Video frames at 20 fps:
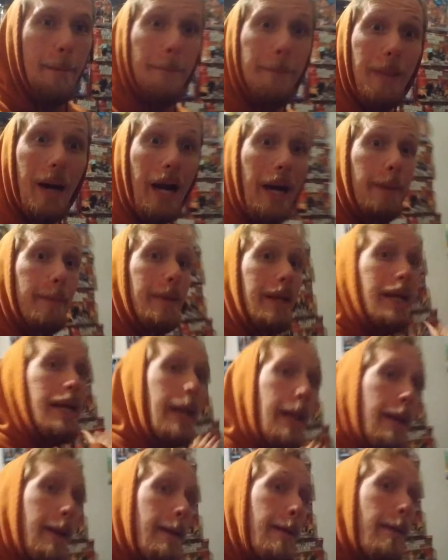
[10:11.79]
Bada
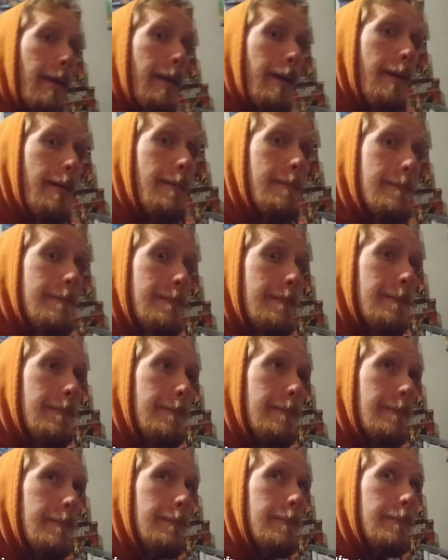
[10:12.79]
bing.
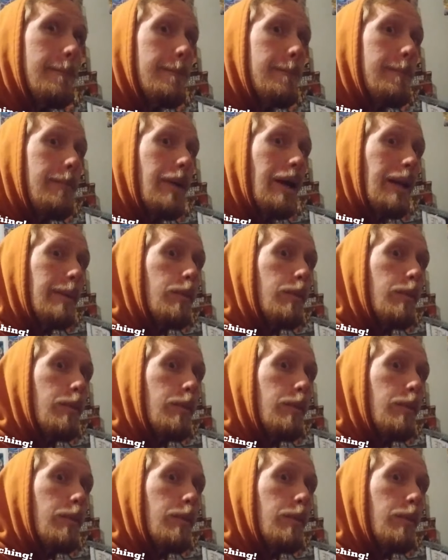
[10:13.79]
Bada